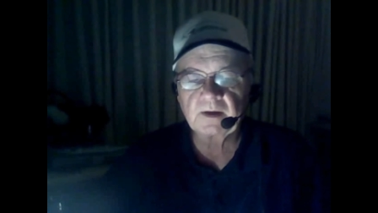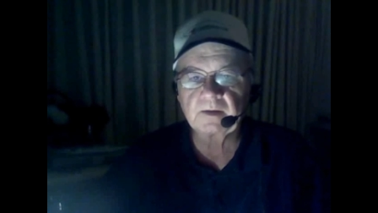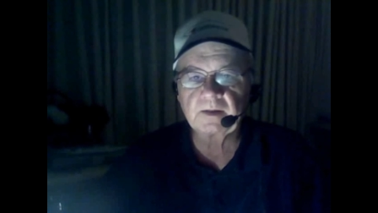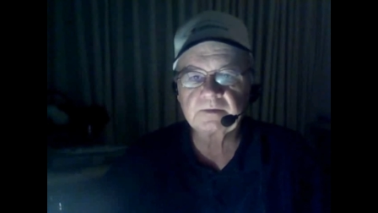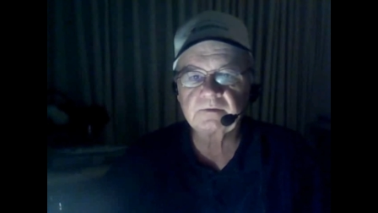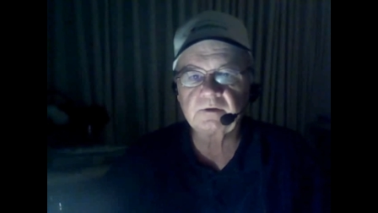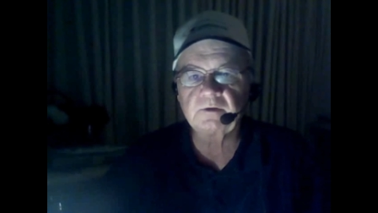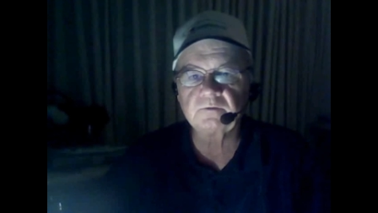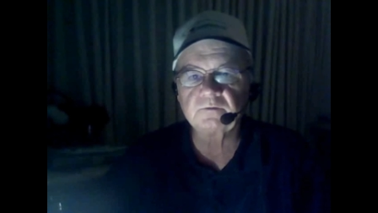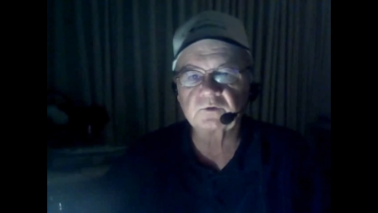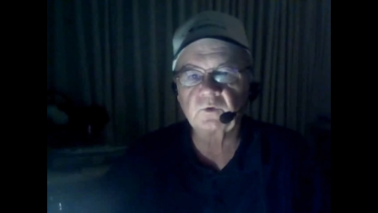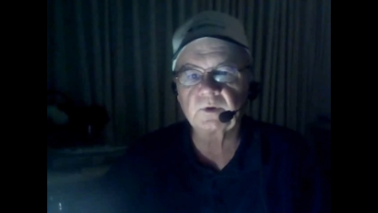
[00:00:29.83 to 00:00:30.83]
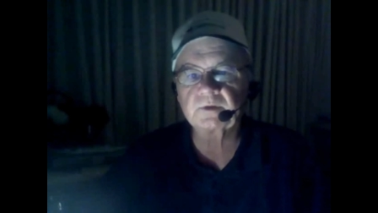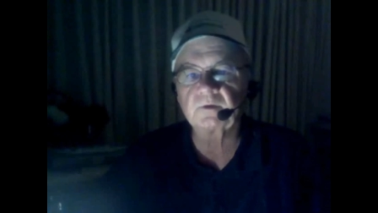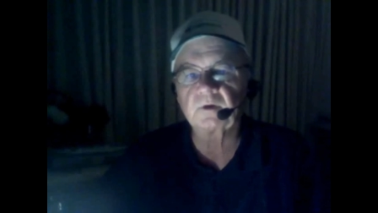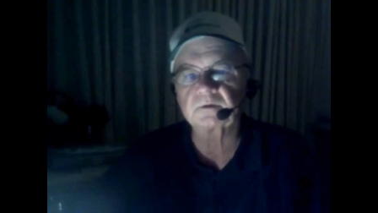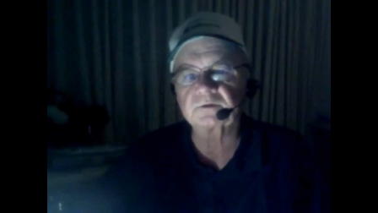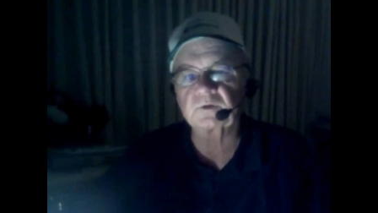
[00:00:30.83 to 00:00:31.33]
I like to use Quick
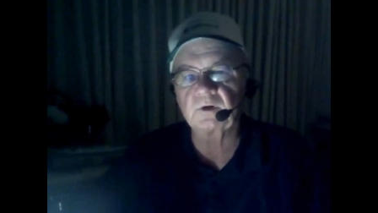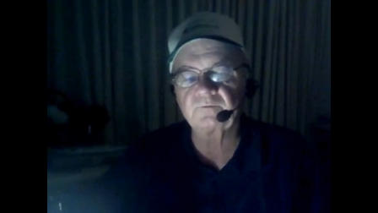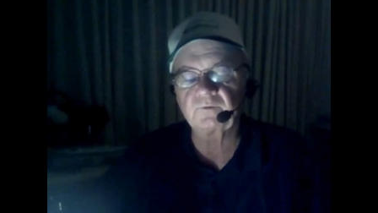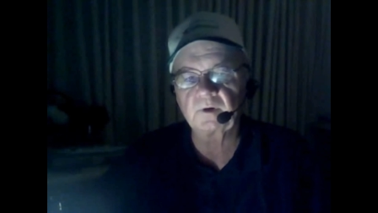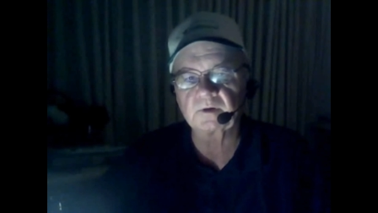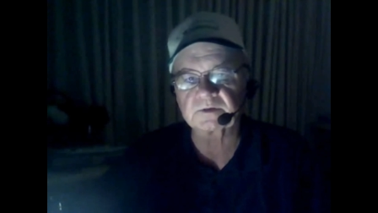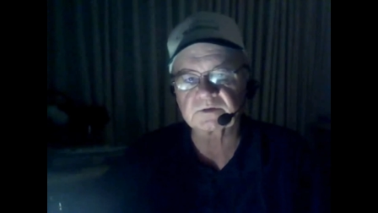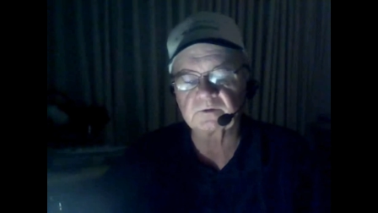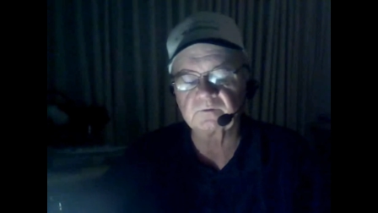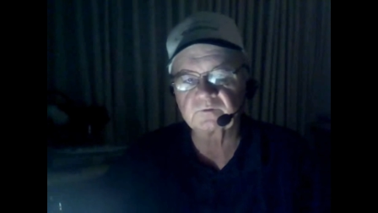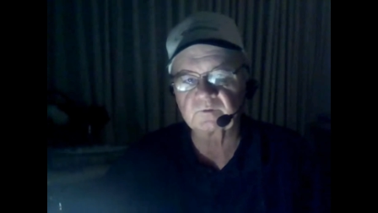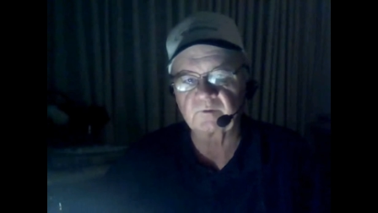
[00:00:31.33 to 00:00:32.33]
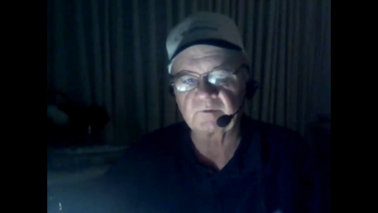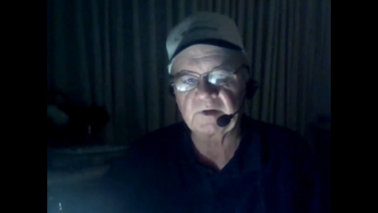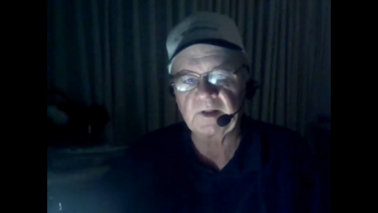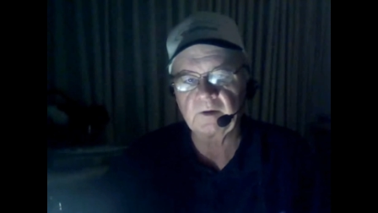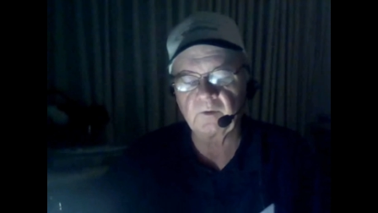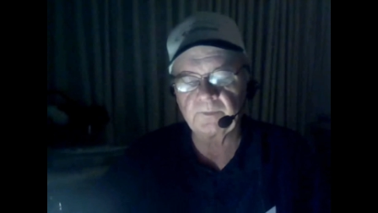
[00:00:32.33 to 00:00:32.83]
Dog software exclusively
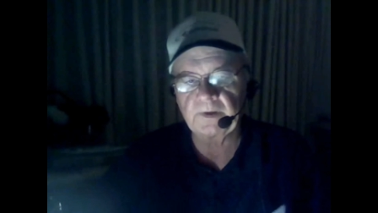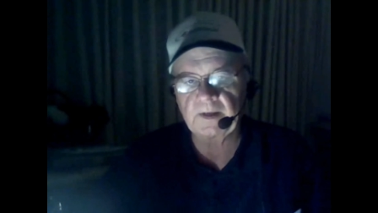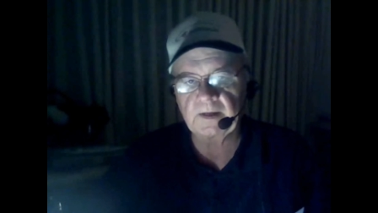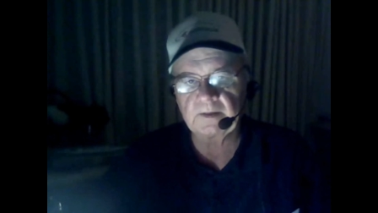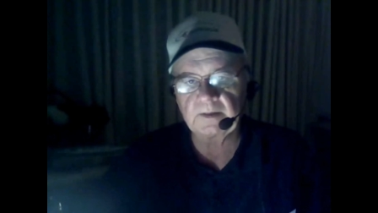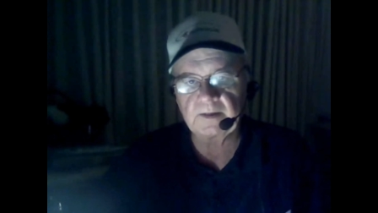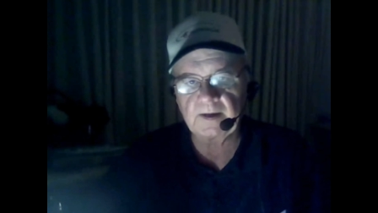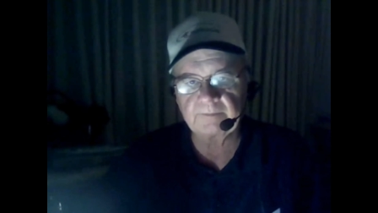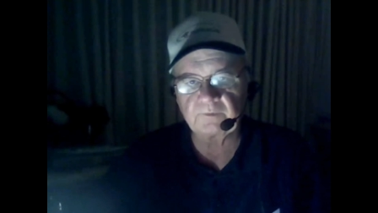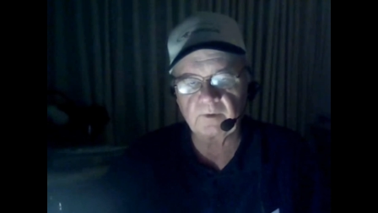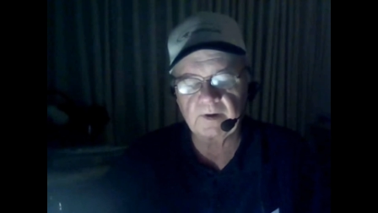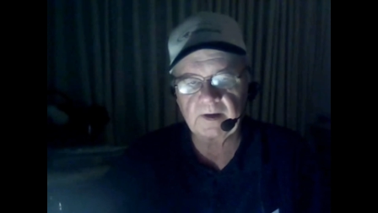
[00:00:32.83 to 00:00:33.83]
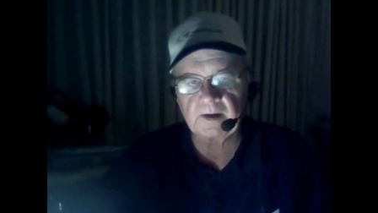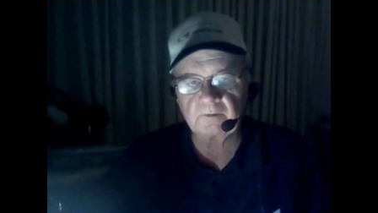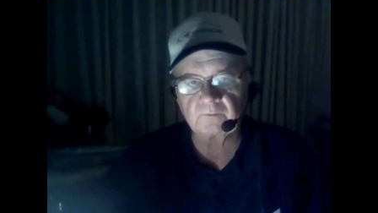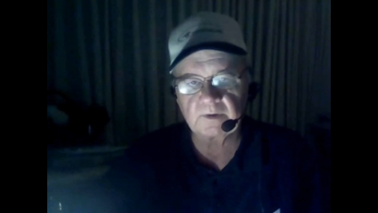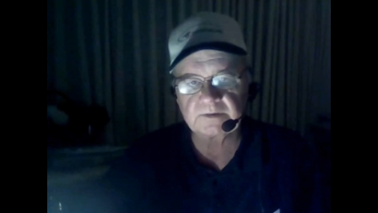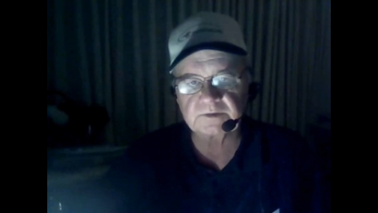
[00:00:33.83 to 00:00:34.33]
to help me handicap
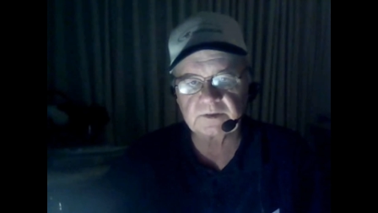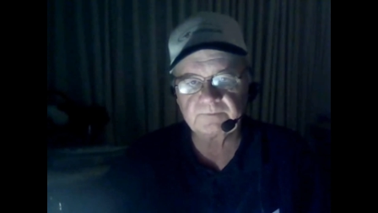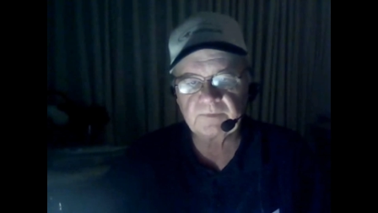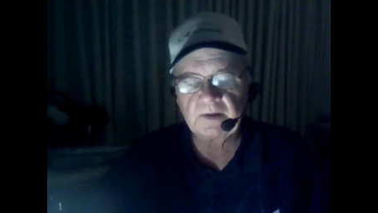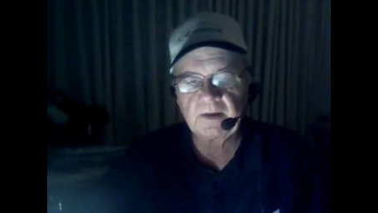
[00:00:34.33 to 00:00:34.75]
greyhound racing,